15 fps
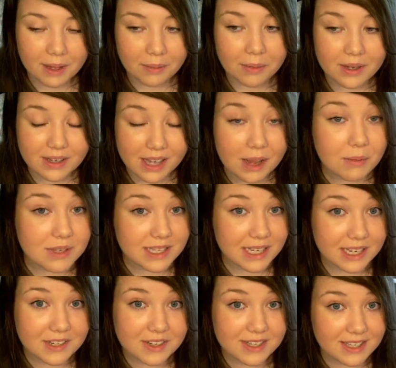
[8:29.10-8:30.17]
It was
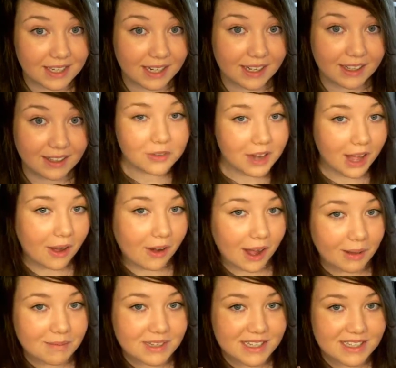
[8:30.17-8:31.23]
interesting. So now
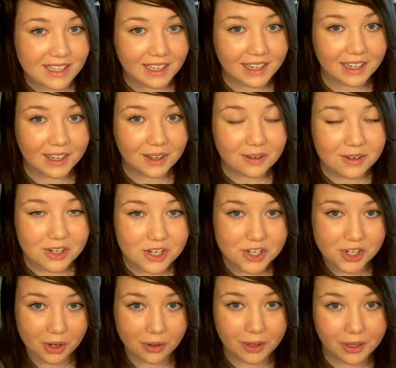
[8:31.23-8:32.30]
I'm just going to
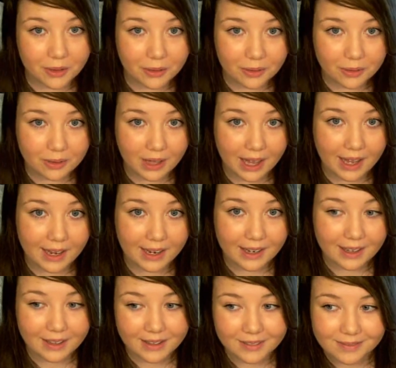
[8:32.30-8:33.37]
show you
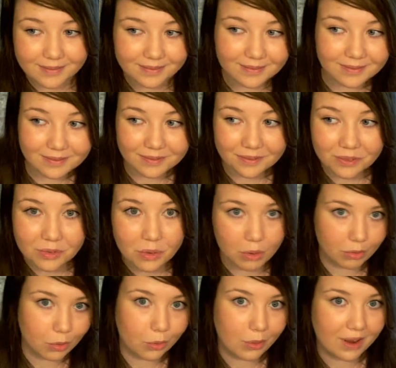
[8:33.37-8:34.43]
like
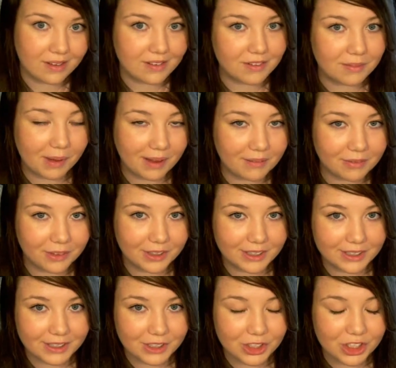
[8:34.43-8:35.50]
the rest of my
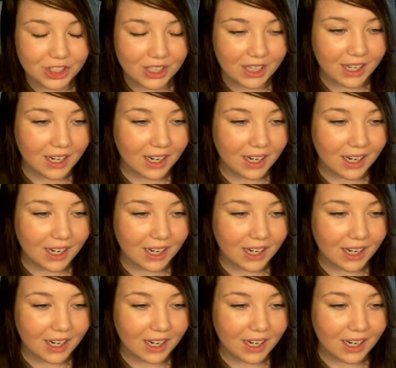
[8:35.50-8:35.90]
footage.